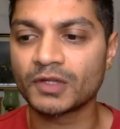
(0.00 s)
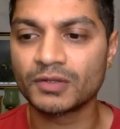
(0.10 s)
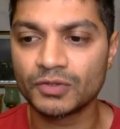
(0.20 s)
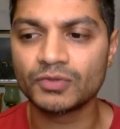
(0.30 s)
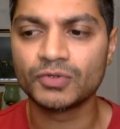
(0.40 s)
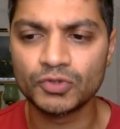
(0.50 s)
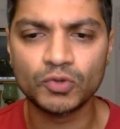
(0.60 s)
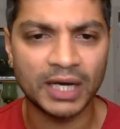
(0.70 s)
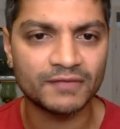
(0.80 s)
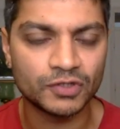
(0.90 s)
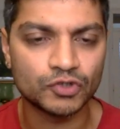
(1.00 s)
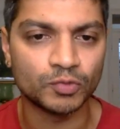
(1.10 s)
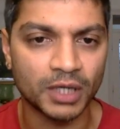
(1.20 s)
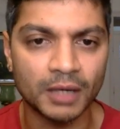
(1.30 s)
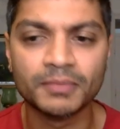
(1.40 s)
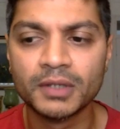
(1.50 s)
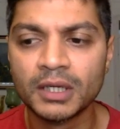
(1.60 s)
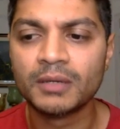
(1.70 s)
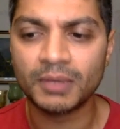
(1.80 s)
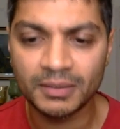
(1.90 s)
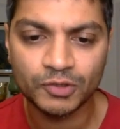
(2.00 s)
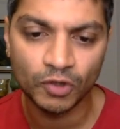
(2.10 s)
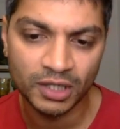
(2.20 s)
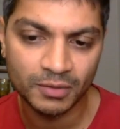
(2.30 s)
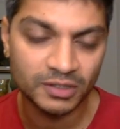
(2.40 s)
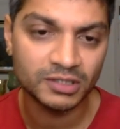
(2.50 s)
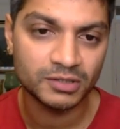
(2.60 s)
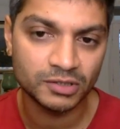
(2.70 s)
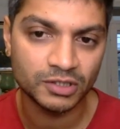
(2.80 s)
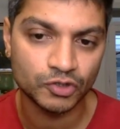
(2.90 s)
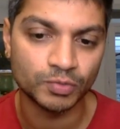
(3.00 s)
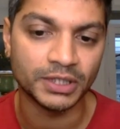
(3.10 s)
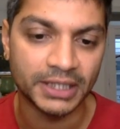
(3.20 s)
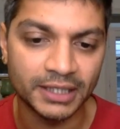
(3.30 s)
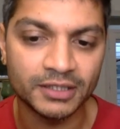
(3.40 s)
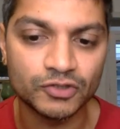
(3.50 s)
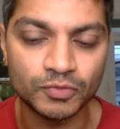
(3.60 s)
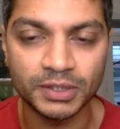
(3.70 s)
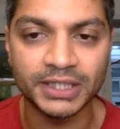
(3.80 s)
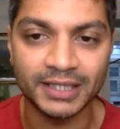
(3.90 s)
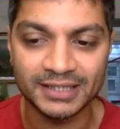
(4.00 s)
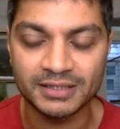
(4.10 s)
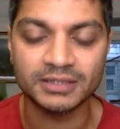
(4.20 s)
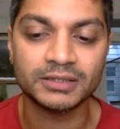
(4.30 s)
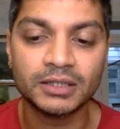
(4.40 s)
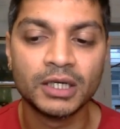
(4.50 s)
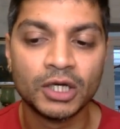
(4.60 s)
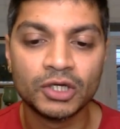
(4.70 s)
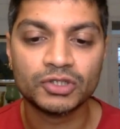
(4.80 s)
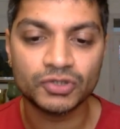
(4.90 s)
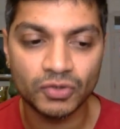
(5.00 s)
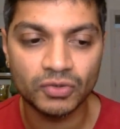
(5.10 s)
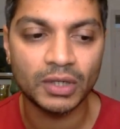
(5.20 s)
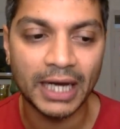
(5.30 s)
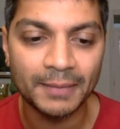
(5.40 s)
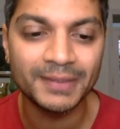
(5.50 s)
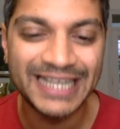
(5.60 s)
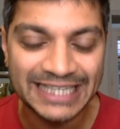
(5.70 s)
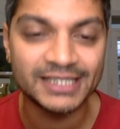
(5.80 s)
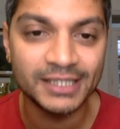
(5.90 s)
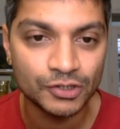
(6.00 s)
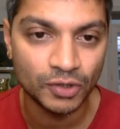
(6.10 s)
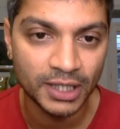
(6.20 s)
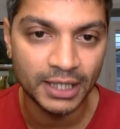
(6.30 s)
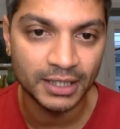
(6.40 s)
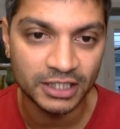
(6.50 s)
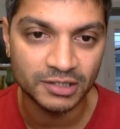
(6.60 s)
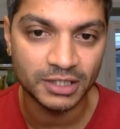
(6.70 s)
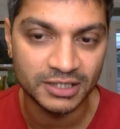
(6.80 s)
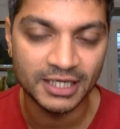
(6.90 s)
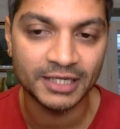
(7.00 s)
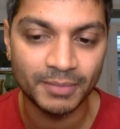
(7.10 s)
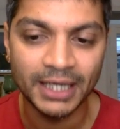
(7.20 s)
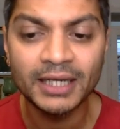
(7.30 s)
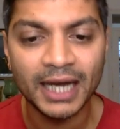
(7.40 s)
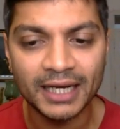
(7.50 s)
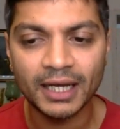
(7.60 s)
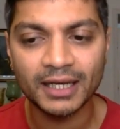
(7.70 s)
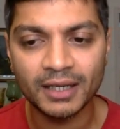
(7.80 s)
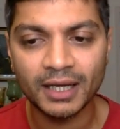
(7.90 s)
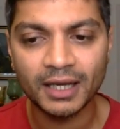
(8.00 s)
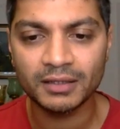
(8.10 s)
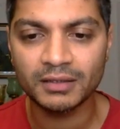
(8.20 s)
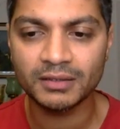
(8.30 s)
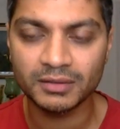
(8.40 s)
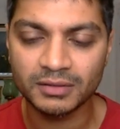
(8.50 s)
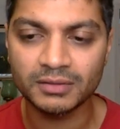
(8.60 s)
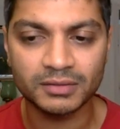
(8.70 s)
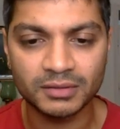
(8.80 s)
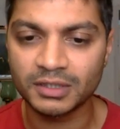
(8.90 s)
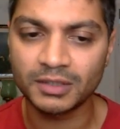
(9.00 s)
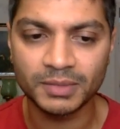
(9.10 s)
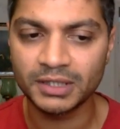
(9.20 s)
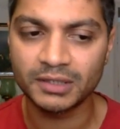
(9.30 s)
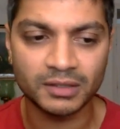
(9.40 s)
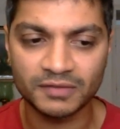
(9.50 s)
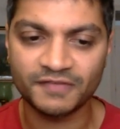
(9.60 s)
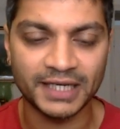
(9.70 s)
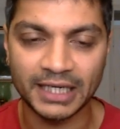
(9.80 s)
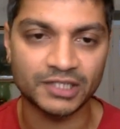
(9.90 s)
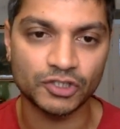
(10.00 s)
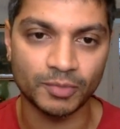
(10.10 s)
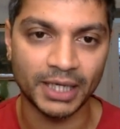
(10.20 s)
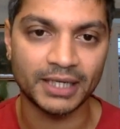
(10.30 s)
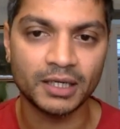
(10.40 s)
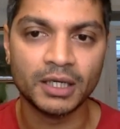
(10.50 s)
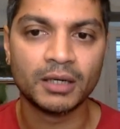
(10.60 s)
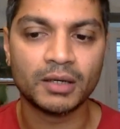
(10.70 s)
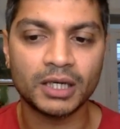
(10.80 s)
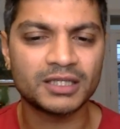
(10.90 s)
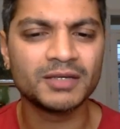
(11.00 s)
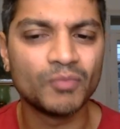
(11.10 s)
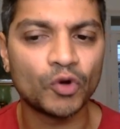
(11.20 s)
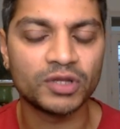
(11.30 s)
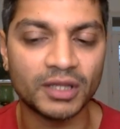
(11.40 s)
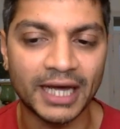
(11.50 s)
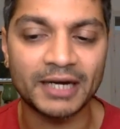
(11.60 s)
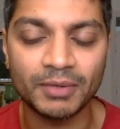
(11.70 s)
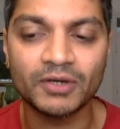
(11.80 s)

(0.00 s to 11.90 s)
You do have the Super Cup, but I'm talking about the Super League, Indian Super League next season. So I'm guessing he's going to get a touchline ban, and it'll be a financial ban, nothing more than that.